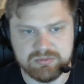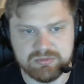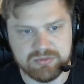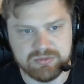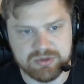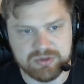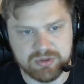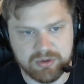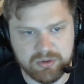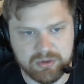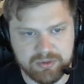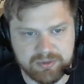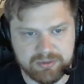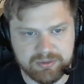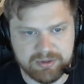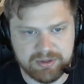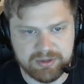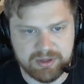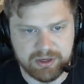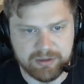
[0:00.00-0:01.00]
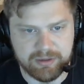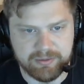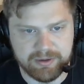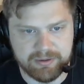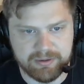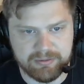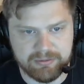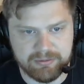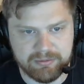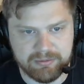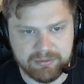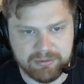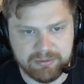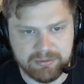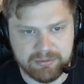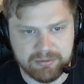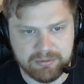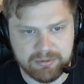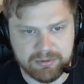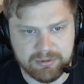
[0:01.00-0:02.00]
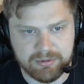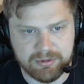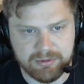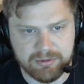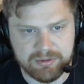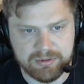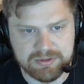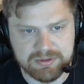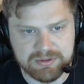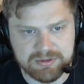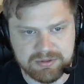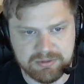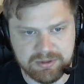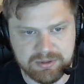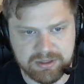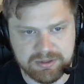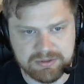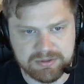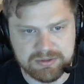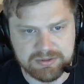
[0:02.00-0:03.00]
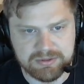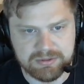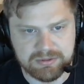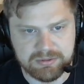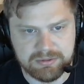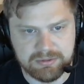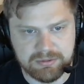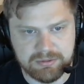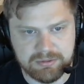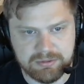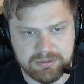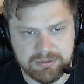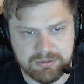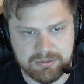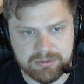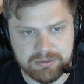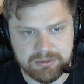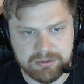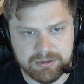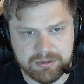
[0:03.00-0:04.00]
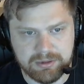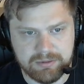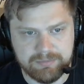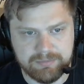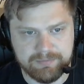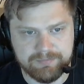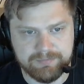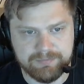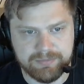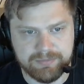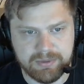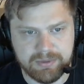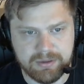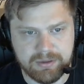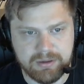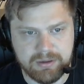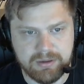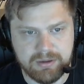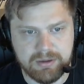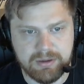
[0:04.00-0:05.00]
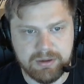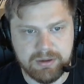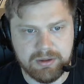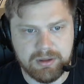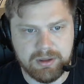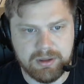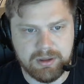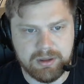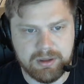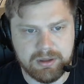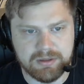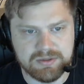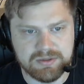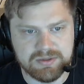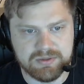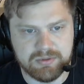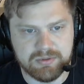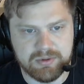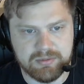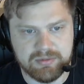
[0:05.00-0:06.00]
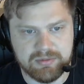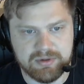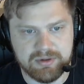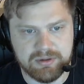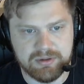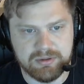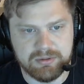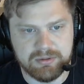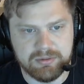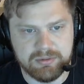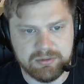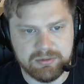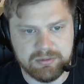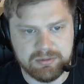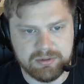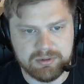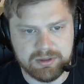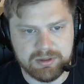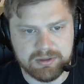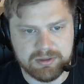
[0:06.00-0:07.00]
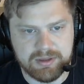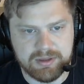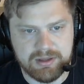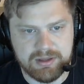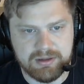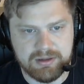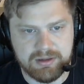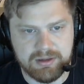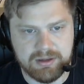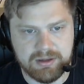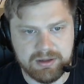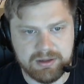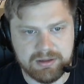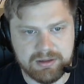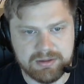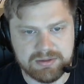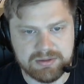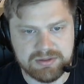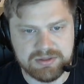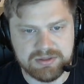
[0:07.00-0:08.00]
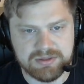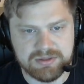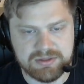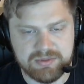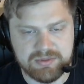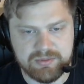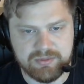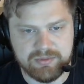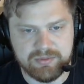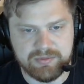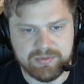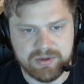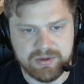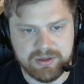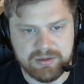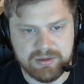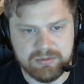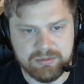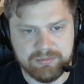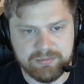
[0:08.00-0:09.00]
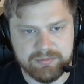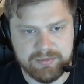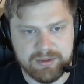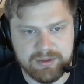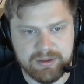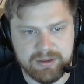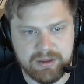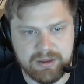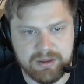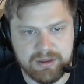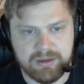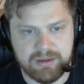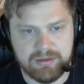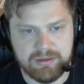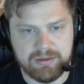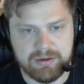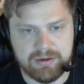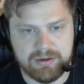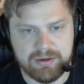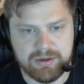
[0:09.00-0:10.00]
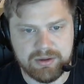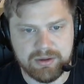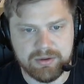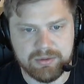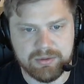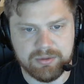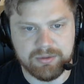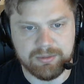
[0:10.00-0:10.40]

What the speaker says: So all we really care about are these two lines. Okay? And so I'm going to click that and see what we find. And there you go.